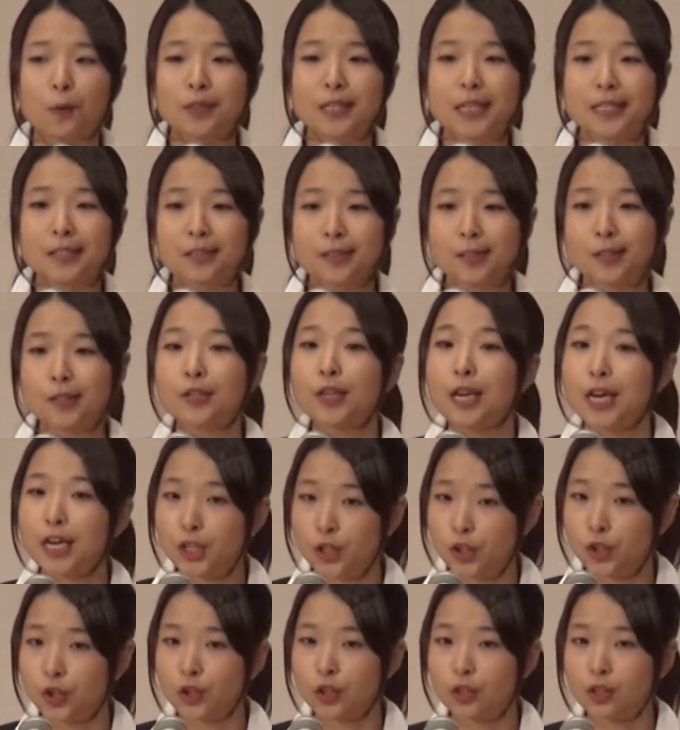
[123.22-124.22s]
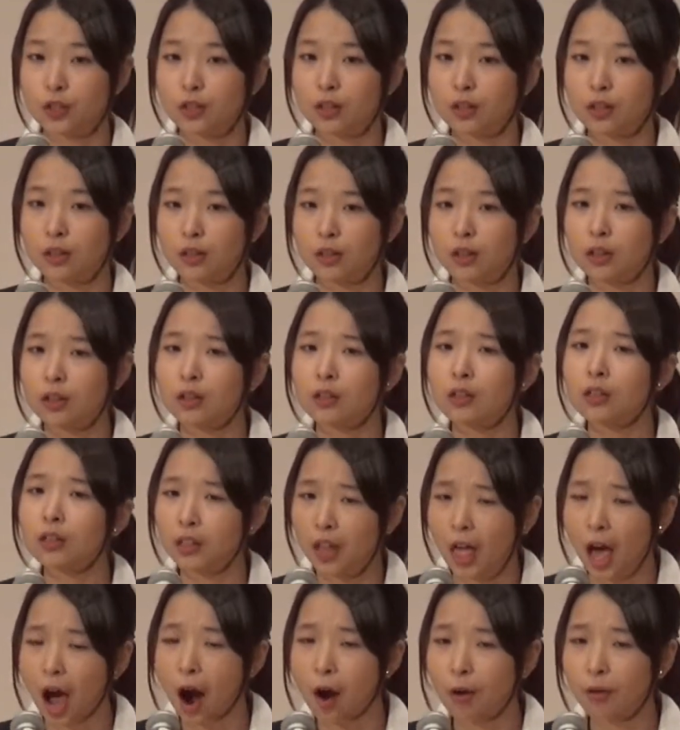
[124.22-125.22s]
recent situation.
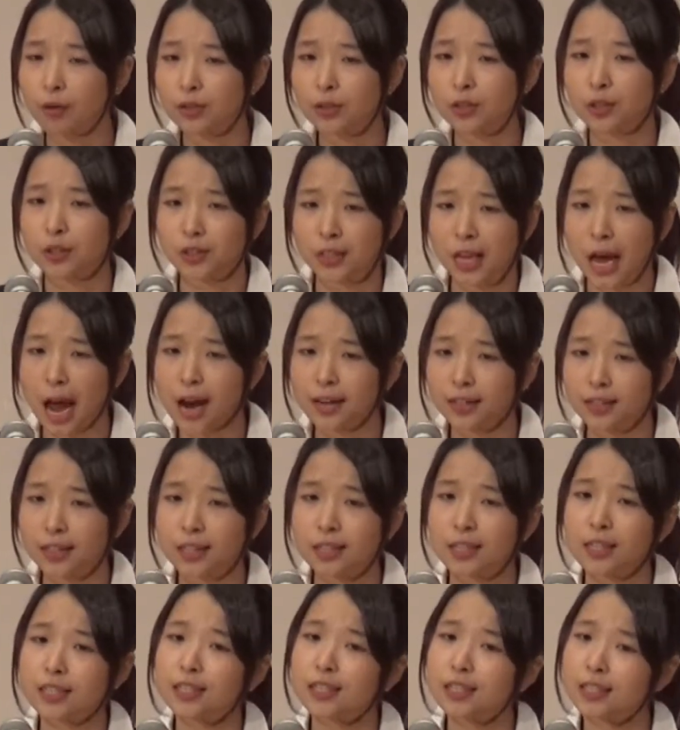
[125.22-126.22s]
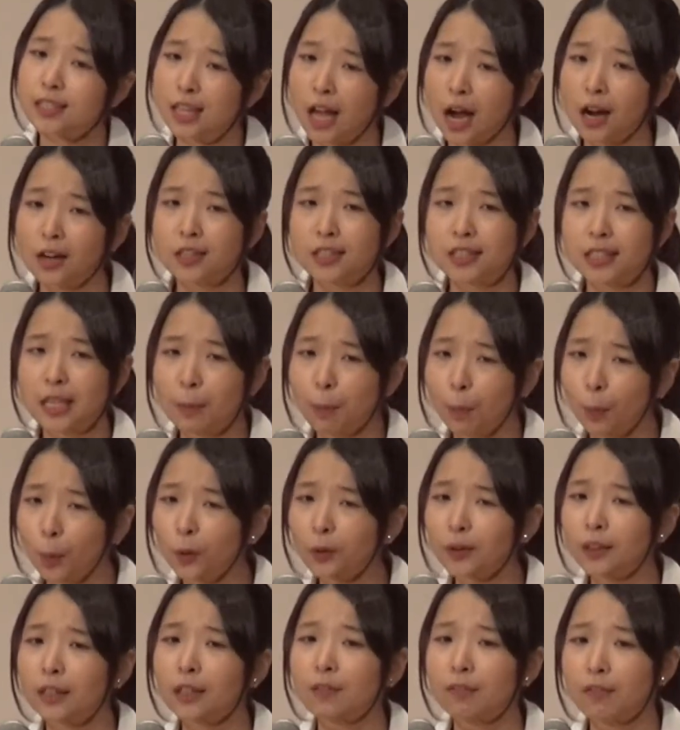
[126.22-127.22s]
Now, society is not
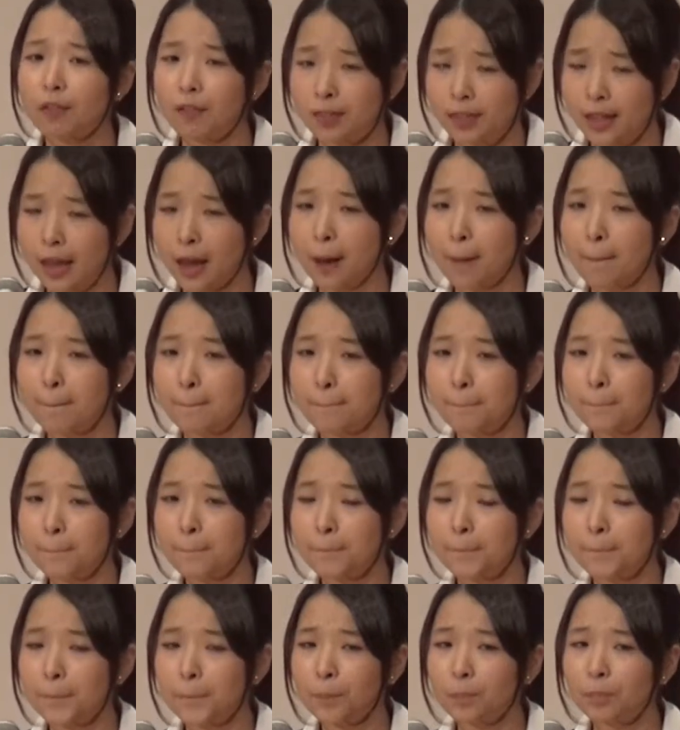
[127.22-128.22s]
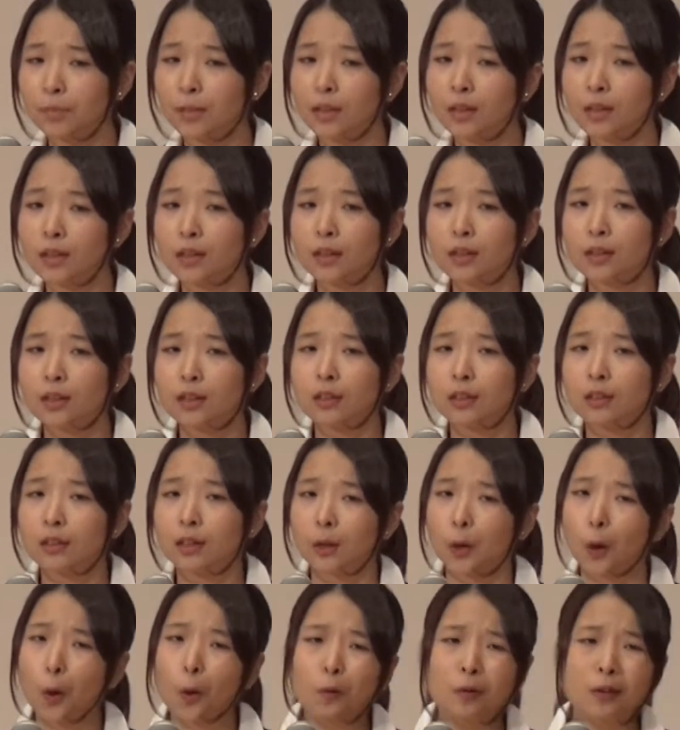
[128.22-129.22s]
supportive for them.
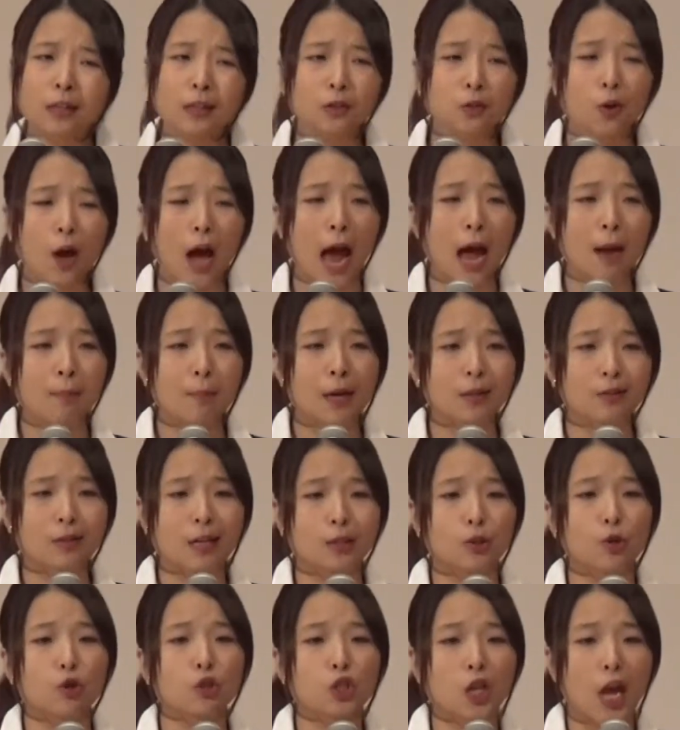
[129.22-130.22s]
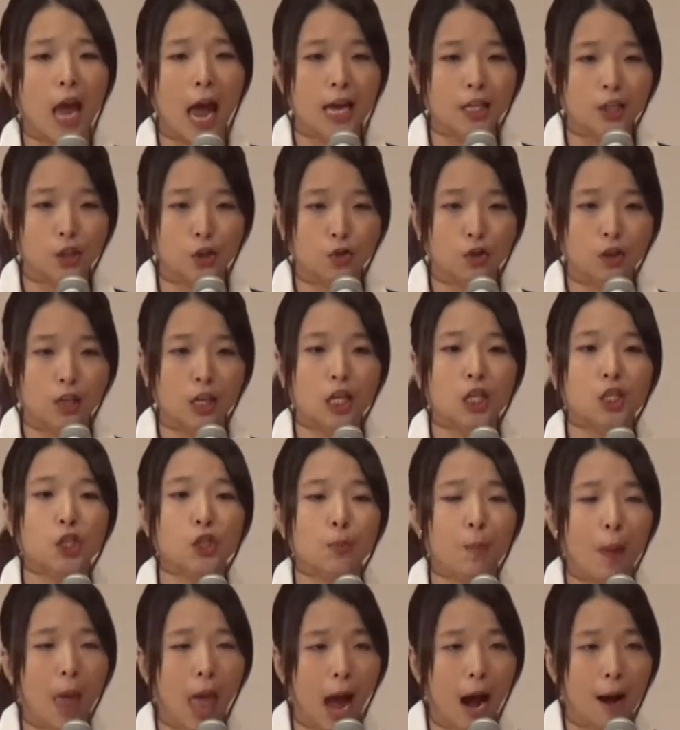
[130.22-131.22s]
According to IMED Association in
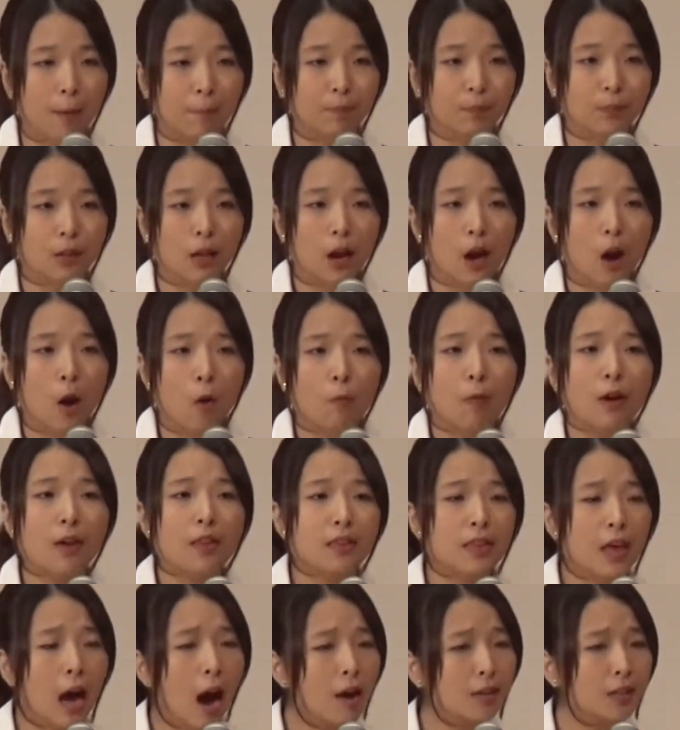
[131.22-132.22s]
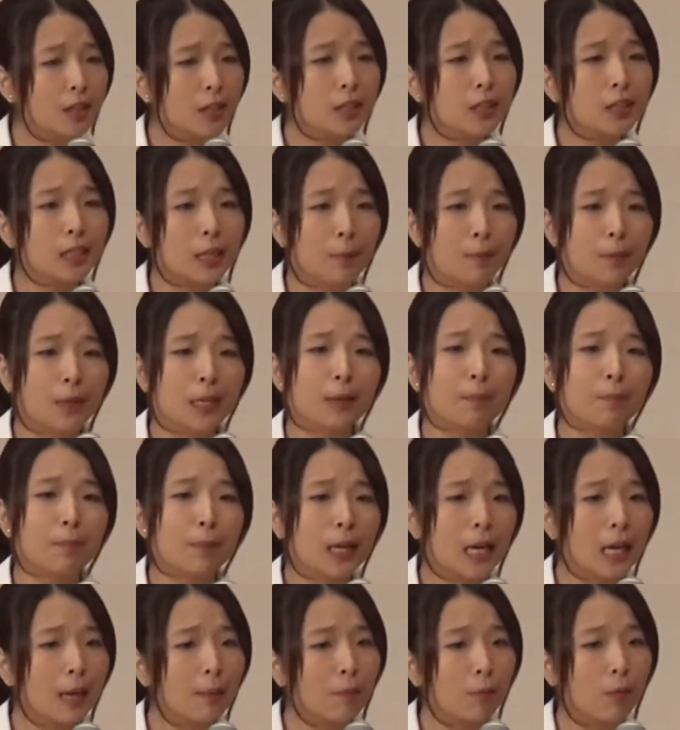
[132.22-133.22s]
Japan, 1,030
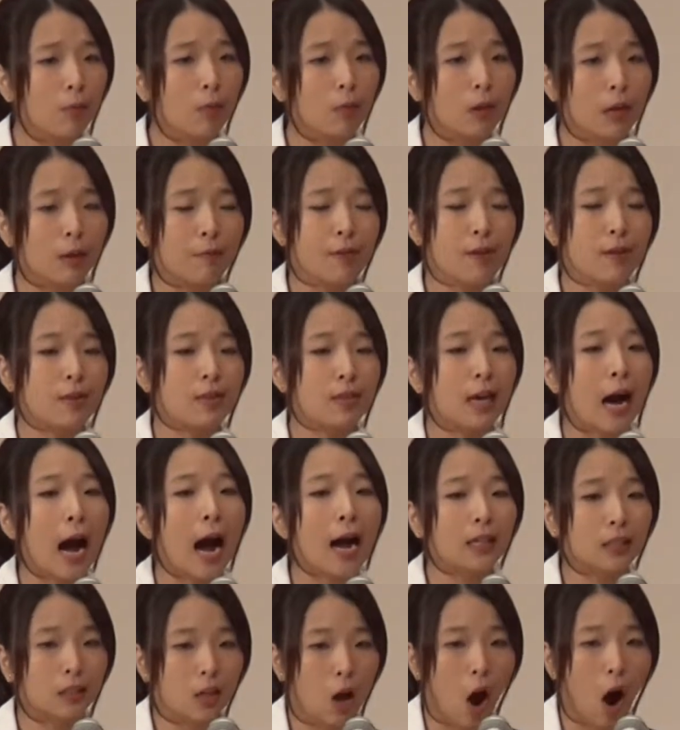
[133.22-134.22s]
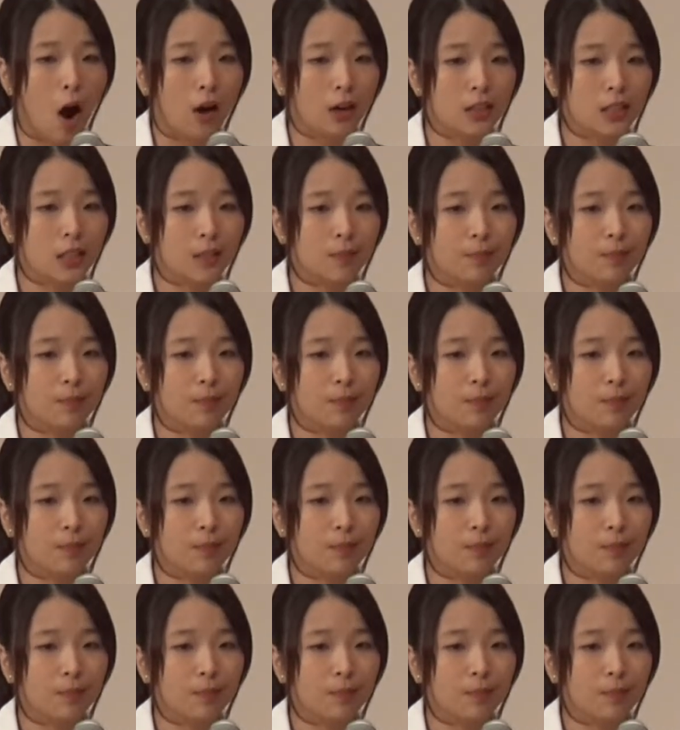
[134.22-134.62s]
people live with guide dogs.